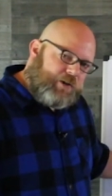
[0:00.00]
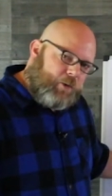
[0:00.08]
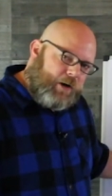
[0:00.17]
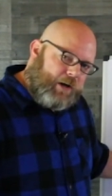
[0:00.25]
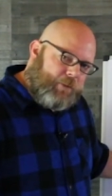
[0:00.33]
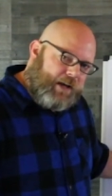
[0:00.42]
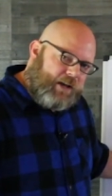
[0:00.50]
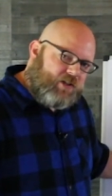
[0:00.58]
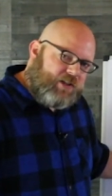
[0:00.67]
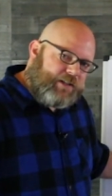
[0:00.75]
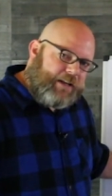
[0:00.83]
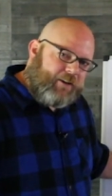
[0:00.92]
20 minutes,
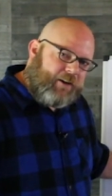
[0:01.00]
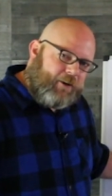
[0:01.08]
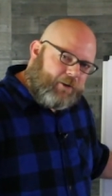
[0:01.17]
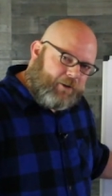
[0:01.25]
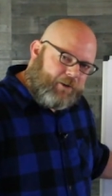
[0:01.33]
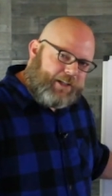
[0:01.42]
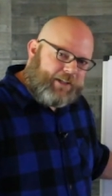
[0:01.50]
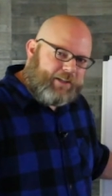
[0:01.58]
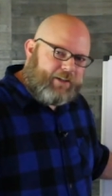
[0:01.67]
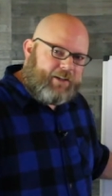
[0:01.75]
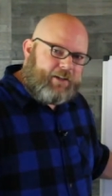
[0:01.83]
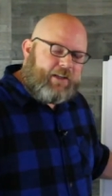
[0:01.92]
she's getting hungry
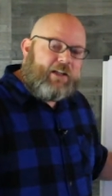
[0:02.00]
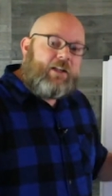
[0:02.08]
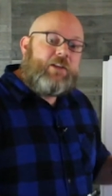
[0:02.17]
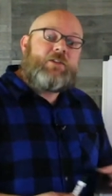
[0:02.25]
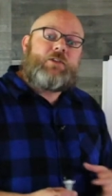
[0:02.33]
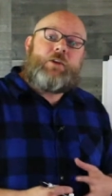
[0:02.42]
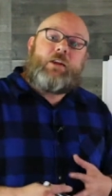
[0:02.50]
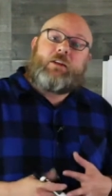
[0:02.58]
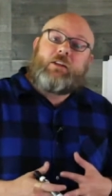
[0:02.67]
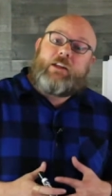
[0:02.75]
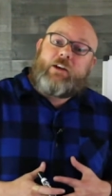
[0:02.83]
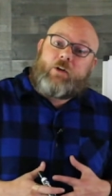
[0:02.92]
so that
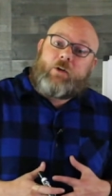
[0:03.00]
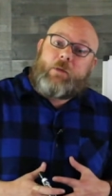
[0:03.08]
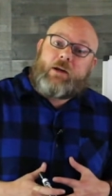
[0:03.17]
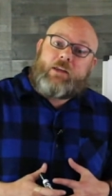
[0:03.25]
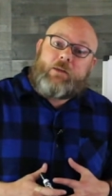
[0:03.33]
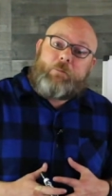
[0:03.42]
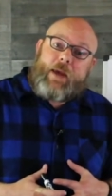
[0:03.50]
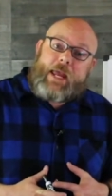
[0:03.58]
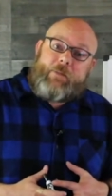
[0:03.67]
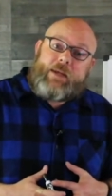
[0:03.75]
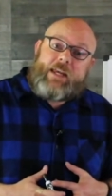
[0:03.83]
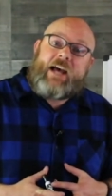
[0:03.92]
little monkey
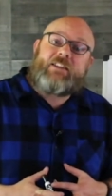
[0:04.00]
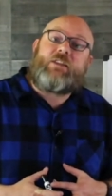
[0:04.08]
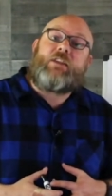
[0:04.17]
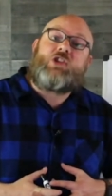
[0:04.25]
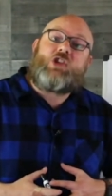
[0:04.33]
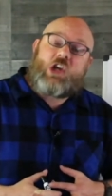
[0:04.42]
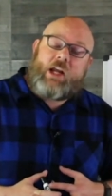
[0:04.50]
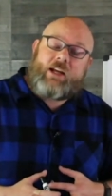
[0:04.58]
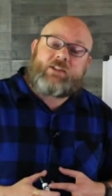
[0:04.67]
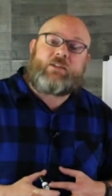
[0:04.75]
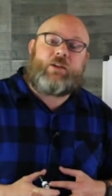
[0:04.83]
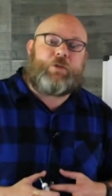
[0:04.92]
baby has the
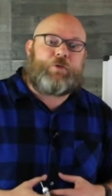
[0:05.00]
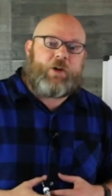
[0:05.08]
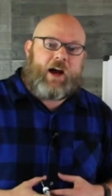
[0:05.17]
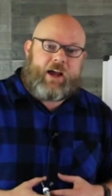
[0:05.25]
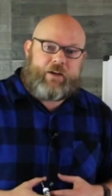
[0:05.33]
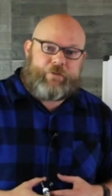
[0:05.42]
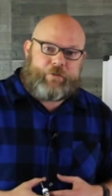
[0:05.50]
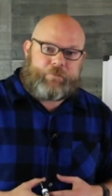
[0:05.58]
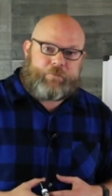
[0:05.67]
chance to thrive.